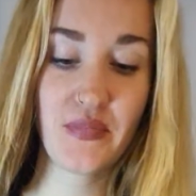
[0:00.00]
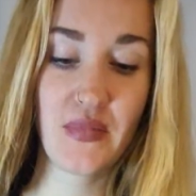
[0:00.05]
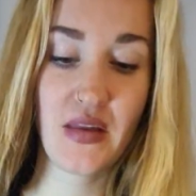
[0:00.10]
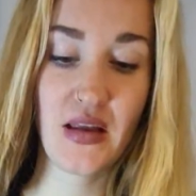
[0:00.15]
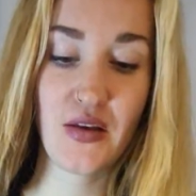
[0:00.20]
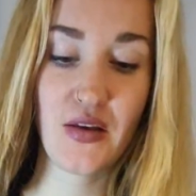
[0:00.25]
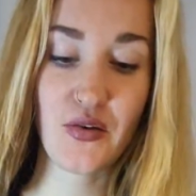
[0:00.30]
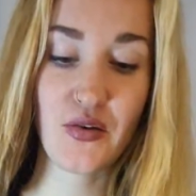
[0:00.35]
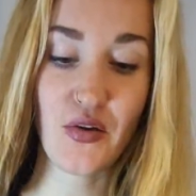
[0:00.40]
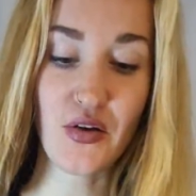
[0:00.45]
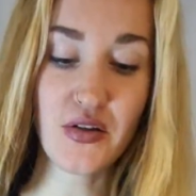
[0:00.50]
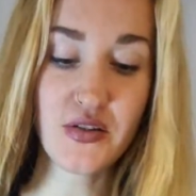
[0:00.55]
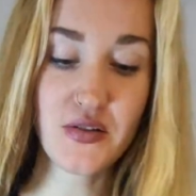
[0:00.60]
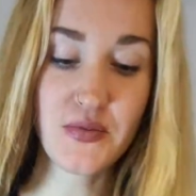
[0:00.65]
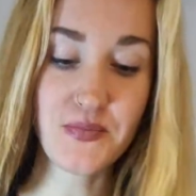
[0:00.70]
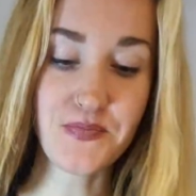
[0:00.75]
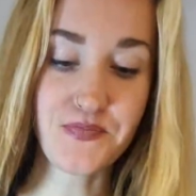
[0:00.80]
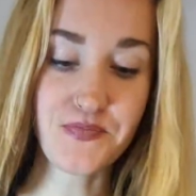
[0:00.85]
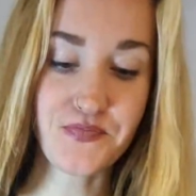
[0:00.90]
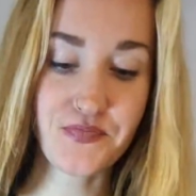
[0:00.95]
Not
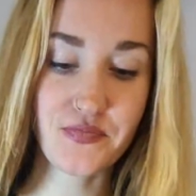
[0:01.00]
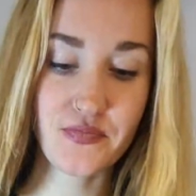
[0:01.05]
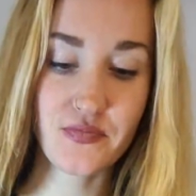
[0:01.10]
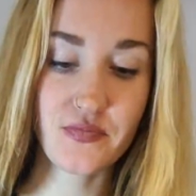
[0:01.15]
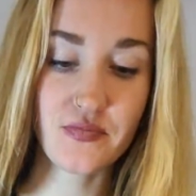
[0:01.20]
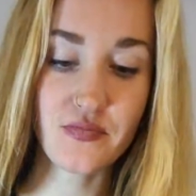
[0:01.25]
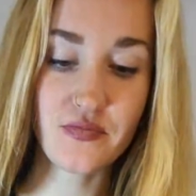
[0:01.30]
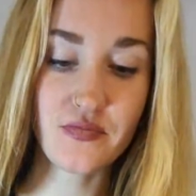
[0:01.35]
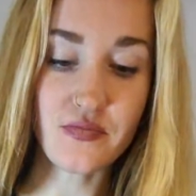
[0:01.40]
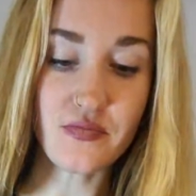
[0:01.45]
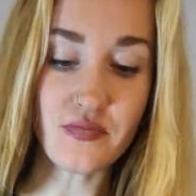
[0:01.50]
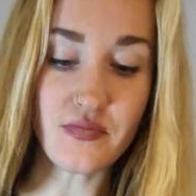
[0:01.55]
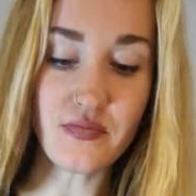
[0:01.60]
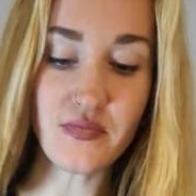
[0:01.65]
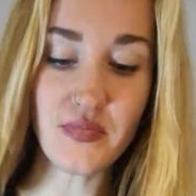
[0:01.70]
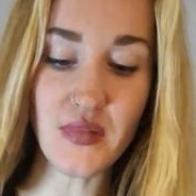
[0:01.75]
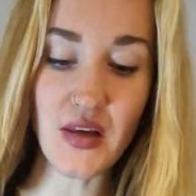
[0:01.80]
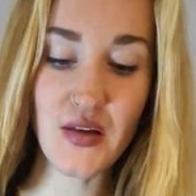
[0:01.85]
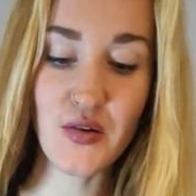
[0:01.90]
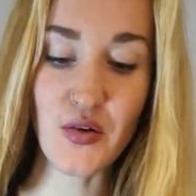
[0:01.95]

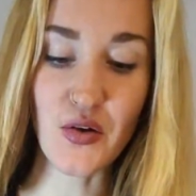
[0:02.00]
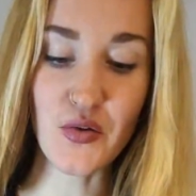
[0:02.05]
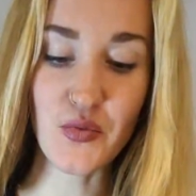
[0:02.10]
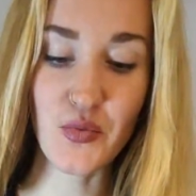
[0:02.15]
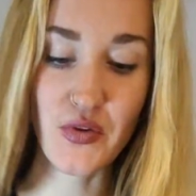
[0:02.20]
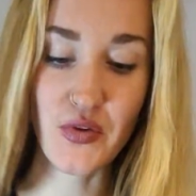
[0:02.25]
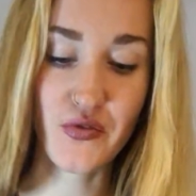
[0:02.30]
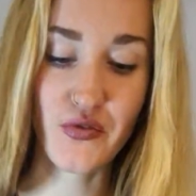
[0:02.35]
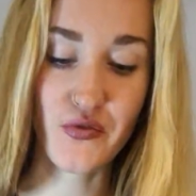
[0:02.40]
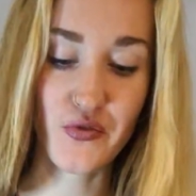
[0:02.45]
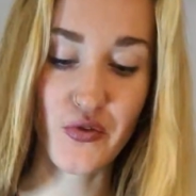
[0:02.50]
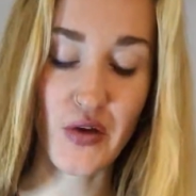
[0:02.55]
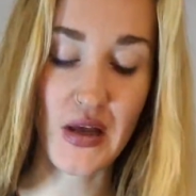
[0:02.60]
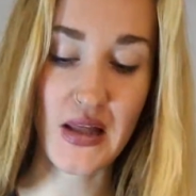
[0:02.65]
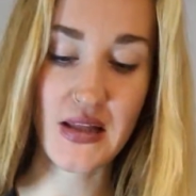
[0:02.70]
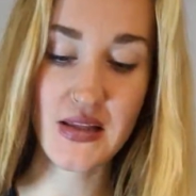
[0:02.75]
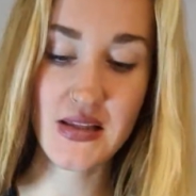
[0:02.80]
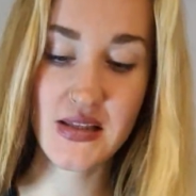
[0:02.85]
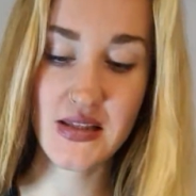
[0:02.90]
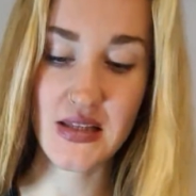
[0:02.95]
with
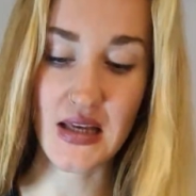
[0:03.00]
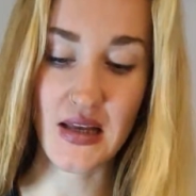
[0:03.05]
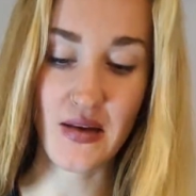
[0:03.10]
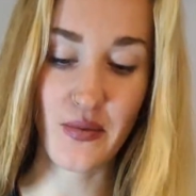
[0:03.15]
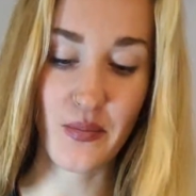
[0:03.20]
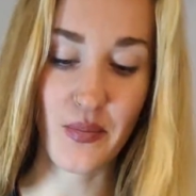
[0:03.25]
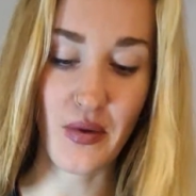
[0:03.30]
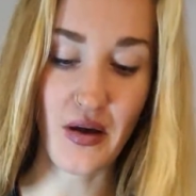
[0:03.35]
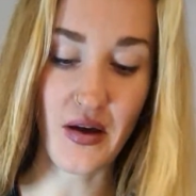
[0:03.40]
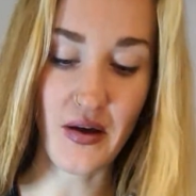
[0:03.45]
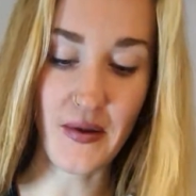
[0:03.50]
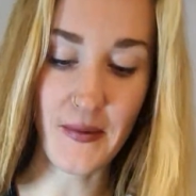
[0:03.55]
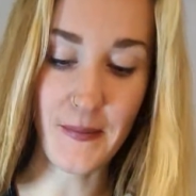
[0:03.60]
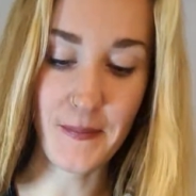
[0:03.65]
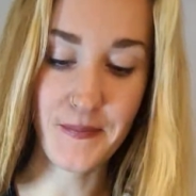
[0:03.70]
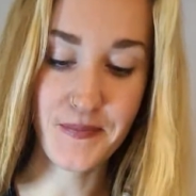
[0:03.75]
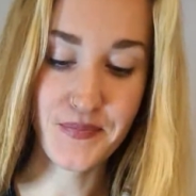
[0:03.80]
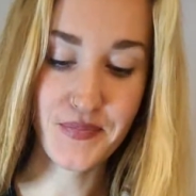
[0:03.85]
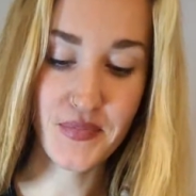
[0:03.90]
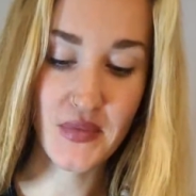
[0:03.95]
friends at a bar,
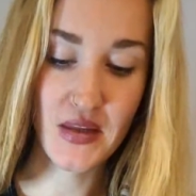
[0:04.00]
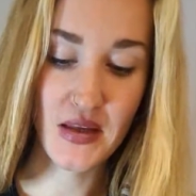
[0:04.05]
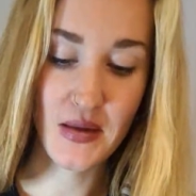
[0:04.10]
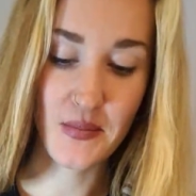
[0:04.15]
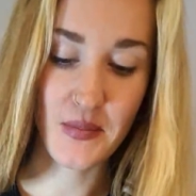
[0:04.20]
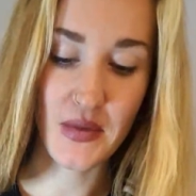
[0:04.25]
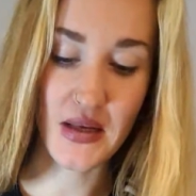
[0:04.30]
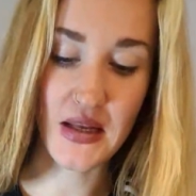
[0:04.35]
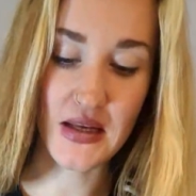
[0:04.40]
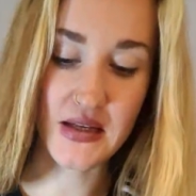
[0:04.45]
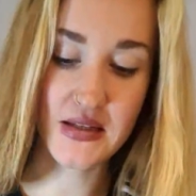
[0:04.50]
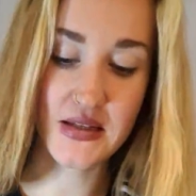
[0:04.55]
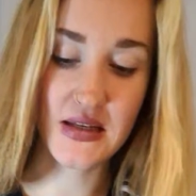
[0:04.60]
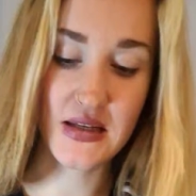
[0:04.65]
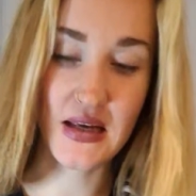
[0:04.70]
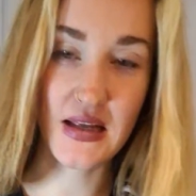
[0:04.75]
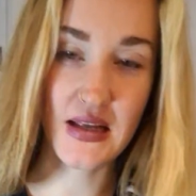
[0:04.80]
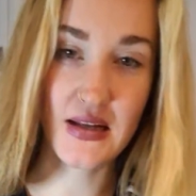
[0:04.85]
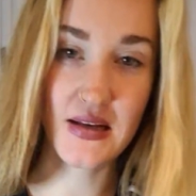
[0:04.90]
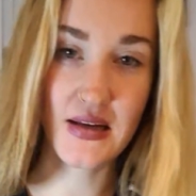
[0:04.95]
but at
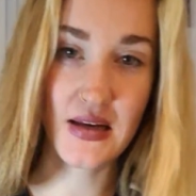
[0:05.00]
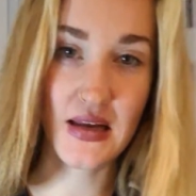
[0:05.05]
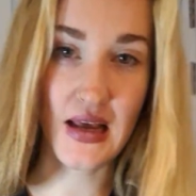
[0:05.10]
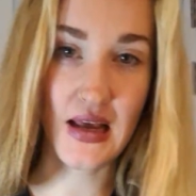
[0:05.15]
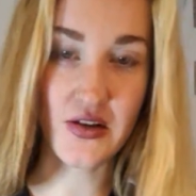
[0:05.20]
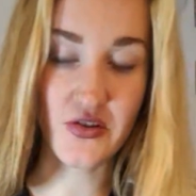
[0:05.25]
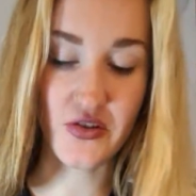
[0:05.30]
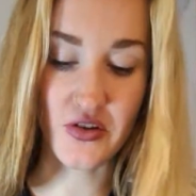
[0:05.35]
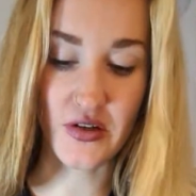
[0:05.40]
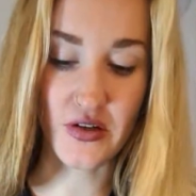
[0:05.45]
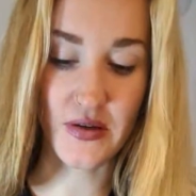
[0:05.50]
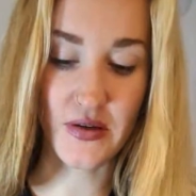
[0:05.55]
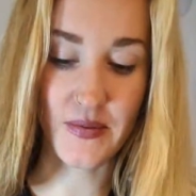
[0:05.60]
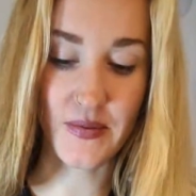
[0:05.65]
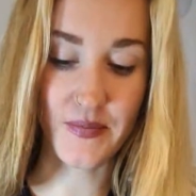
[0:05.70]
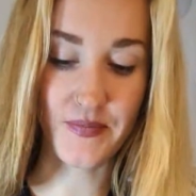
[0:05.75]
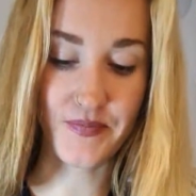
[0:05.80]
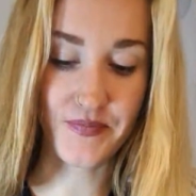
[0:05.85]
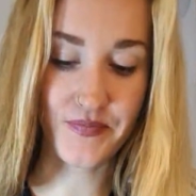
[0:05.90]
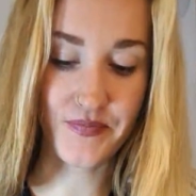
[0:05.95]
an actual
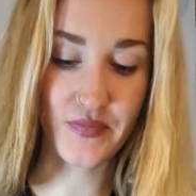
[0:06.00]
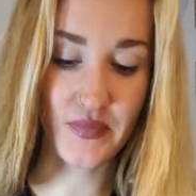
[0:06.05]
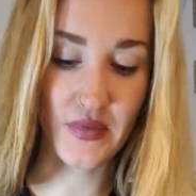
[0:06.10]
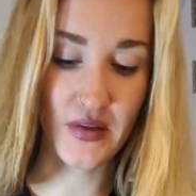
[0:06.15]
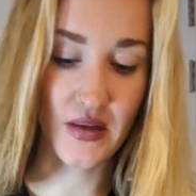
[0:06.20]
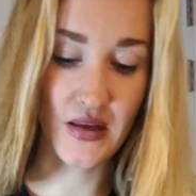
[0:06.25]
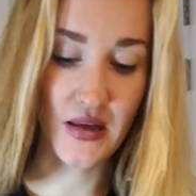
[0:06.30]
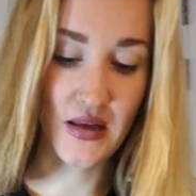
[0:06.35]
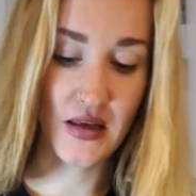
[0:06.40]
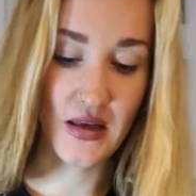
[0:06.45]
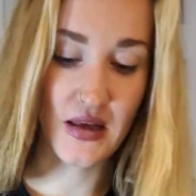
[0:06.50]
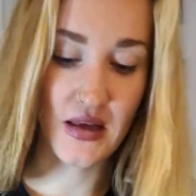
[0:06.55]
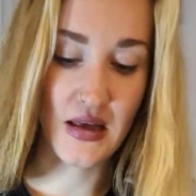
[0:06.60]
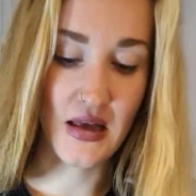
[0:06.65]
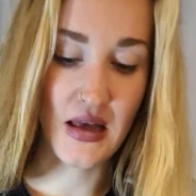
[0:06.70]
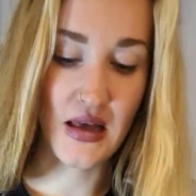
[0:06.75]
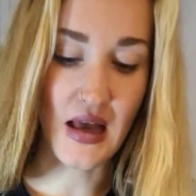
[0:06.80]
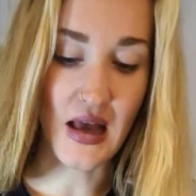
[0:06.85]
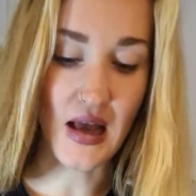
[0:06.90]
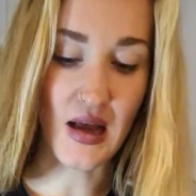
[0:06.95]

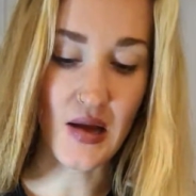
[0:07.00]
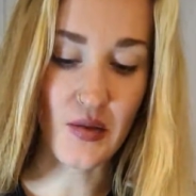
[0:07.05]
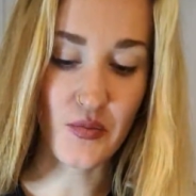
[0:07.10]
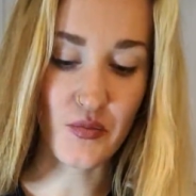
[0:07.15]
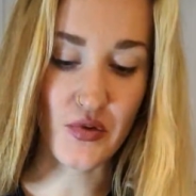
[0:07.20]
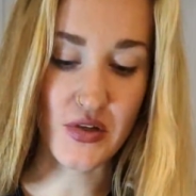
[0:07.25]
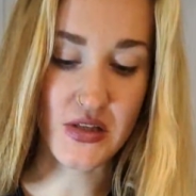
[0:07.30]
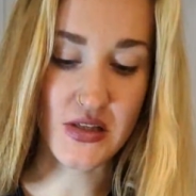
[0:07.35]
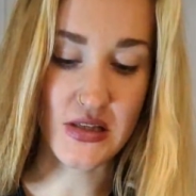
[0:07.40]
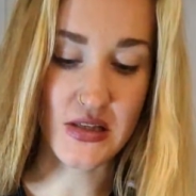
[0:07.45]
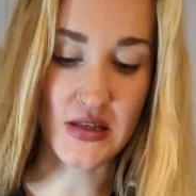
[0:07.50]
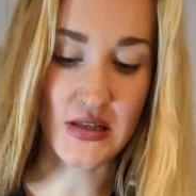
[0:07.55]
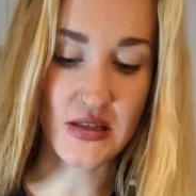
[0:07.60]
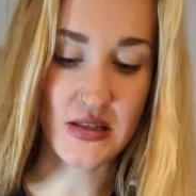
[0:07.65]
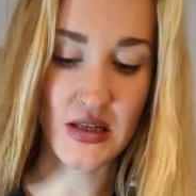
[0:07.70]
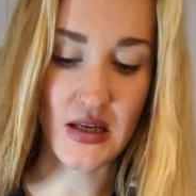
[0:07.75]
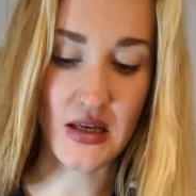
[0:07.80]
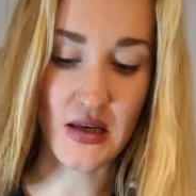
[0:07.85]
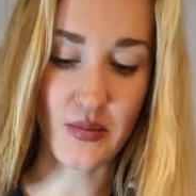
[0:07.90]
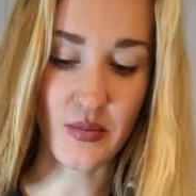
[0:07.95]
arm wrestling
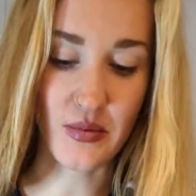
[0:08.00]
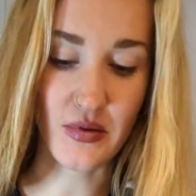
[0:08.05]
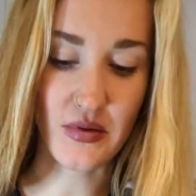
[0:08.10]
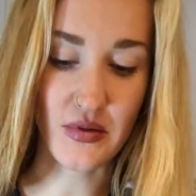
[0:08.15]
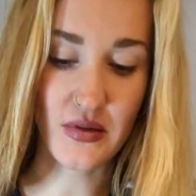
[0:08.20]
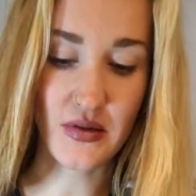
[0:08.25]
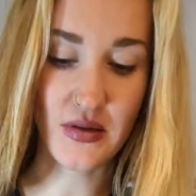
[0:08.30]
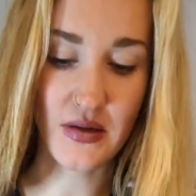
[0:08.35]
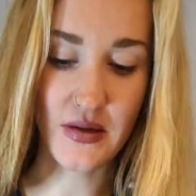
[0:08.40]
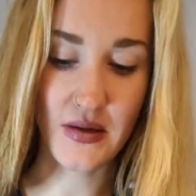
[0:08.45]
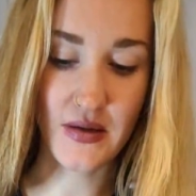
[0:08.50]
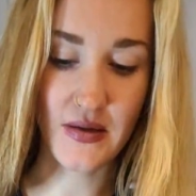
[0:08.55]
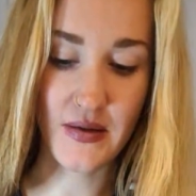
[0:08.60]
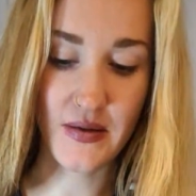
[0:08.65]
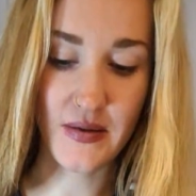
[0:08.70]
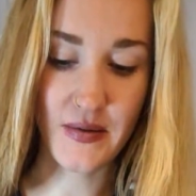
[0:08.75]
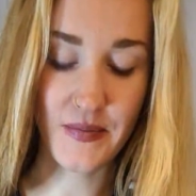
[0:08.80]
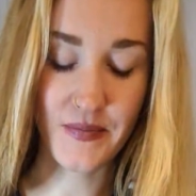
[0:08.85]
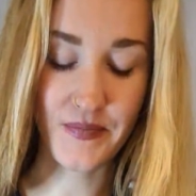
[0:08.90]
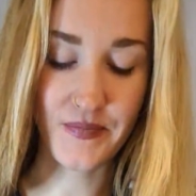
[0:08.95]
table.
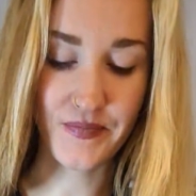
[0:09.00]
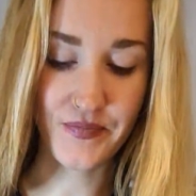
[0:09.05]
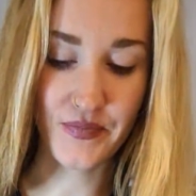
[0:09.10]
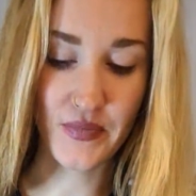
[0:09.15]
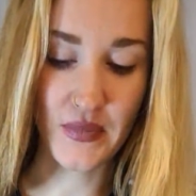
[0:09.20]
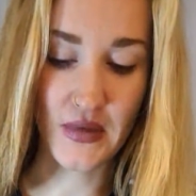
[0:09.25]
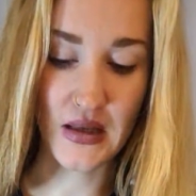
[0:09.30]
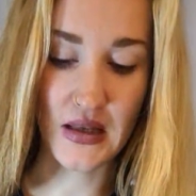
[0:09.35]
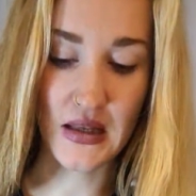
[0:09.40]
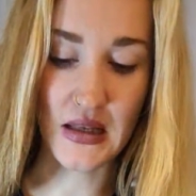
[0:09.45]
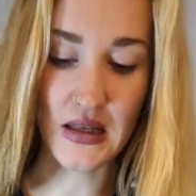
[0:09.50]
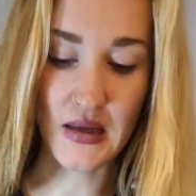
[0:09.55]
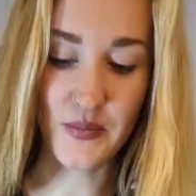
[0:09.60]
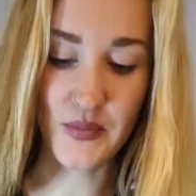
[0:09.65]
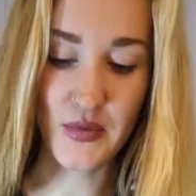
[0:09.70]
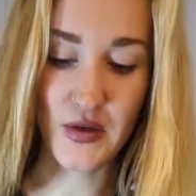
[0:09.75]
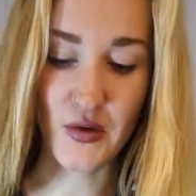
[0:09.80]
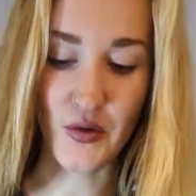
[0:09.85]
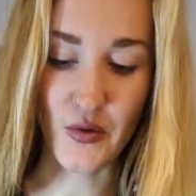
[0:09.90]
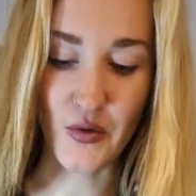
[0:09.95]
Let me
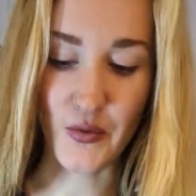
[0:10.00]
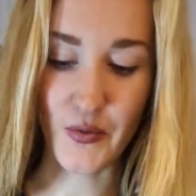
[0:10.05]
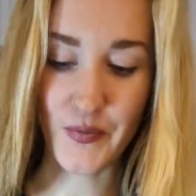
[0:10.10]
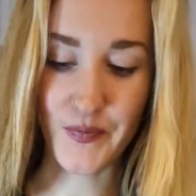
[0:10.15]
know.